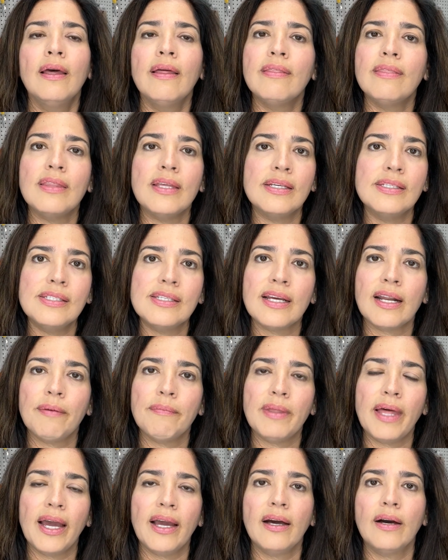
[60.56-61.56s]
Things that
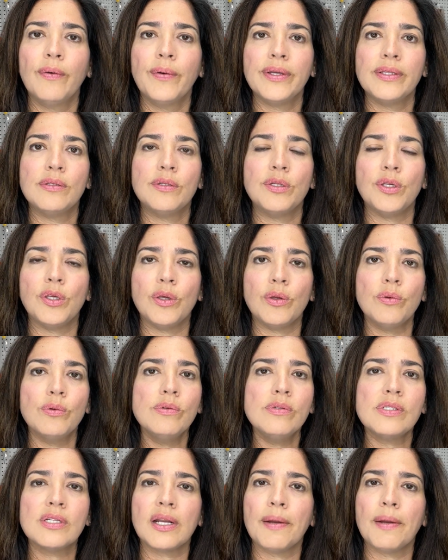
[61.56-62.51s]
I'm not going to use,